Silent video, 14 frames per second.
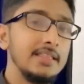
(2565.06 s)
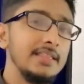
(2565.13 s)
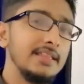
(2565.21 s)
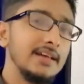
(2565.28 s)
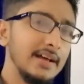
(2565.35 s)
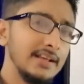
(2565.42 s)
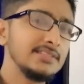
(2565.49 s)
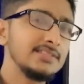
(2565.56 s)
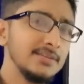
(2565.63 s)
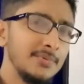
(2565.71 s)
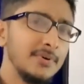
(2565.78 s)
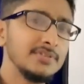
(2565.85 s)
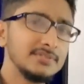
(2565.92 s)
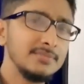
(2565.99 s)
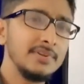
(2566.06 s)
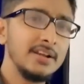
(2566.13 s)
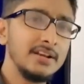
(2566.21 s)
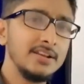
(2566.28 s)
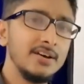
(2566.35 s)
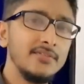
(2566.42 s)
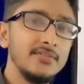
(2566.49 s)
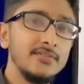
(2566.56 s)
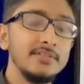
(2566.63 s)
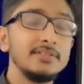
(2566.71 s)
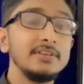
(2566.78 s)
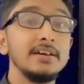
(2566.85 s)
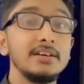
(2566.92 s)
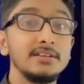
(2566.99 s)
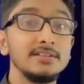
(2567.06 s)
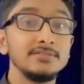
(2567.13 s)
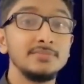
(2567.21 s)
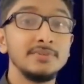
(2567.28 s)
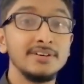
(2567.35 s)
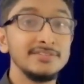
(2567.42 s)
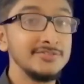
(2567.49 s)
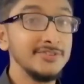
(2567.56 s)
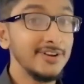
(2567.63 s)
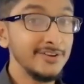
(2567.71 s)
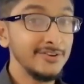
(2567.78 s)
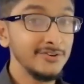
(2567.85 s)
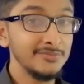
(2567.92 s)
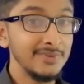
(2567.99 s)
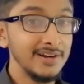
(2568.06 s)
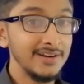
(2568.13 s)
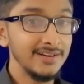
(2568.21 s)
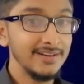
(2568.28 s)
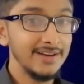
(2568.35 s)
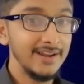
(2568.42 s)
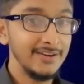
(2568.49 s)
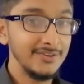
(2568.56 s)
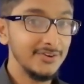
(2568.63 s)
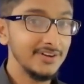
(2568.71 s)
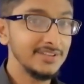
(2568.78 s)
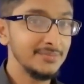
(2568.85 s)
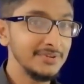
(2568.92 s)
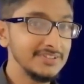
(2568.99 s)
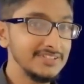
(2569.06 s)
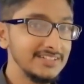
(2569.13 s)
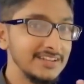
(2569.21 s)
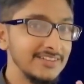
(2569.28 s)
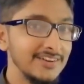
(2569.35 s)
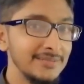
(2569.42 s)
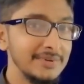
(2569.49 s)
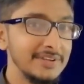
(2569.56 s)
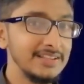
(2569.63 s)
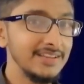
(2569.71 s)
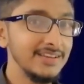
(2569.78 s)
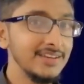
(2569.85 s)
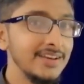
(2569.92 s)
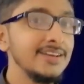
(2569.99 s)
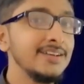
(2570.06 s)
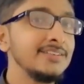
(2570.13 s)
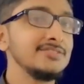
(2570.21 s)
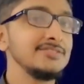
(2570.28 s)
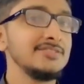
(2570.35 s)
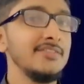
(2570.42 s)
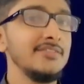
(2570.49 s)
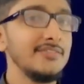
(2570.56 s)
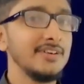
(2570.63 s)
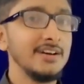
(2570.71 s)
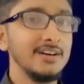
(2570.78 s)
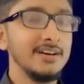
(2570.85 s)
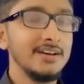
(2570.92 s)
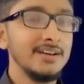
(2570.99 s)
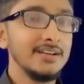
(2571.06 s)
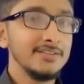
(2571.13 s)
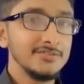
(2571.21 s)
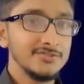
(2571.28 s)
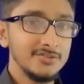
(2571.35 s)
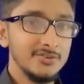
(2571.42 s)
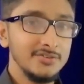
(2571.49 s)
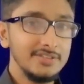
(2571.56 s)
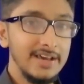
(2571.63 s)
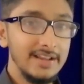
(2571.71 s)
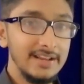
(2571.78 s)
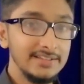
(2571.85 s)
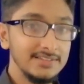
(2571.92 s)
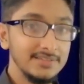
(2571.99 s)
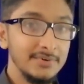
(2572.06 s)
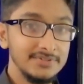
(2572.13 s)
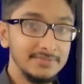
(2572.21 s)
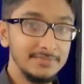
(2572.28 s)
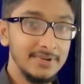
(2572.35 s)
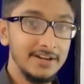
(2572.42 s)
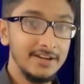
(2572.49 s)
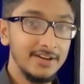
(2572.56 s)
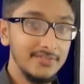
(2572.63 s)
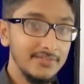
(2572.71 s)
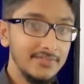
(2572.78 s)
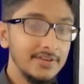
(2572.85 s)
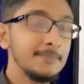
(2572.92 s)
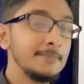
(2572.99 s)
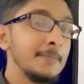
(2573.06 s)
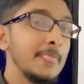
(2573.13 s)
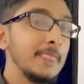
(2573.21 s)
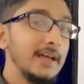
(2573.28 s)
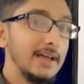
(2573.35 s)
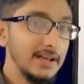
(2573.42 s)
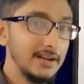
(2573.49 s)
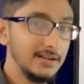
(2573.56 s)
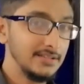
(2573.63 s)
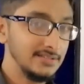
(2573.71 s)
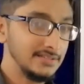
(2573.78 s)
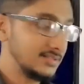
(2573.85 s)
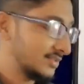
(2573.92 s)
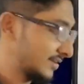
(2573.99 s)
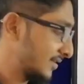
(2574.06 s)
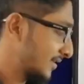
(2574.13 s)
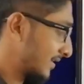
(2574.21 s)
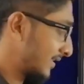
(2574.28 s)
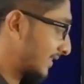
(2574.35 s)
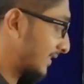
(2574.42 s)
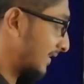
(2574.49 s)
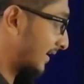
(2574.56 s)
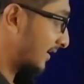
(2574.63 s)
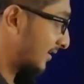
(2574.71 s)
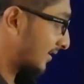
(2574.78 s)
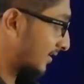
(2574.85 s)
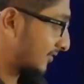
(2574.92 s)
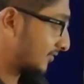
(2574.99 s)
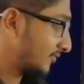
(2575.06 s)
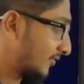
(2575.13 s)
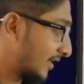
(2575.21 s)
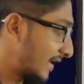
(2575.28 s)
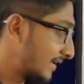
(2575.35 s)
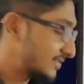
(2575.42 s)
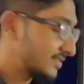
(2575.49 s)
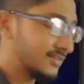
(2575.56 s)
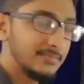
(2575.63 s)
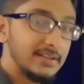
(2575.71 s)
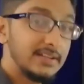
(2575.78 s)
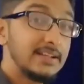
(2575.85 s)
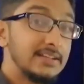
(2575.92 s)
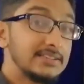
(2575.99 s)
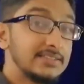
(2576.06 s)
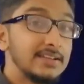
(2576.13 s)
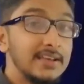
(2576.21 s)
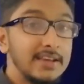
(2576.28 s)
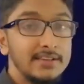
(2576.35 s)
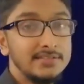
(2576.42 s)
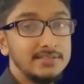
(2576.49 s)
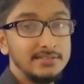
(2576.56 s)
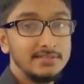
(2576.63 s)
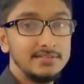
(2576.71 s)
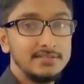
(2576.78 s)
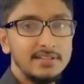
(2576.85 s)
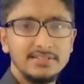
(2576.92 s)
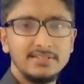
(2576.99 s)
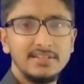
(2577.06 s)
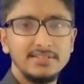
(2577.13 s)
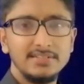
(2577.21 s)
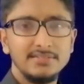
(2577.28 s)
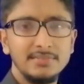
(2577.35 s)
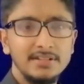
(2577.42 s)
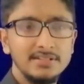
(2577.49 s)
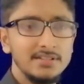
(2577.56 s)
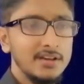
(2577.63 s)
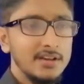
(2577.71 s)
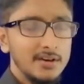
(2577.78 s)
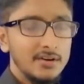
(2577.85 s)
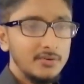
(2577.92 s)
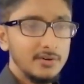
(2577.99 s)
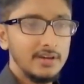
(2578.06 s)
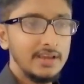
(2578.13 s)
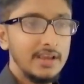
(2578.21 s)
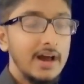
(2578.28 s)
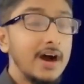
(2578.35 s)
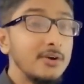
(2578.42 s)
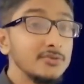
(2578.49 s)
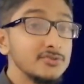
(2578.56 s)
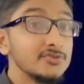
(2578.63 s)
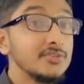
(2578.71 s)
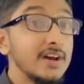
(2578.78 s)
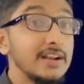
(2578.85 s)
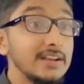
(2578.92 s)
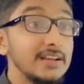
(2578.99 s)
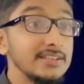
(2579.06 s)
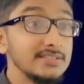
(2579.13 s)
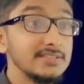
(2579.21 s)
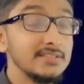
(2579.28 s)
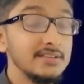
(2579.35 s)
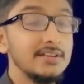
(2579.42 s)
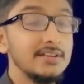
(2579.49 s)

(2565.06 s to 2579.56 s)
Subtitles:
there is a possibility of errors, because you are a human and you are the person developing the software. So there is a possibility of errors. Then you write some test cases. Test cases means, okay, how should I test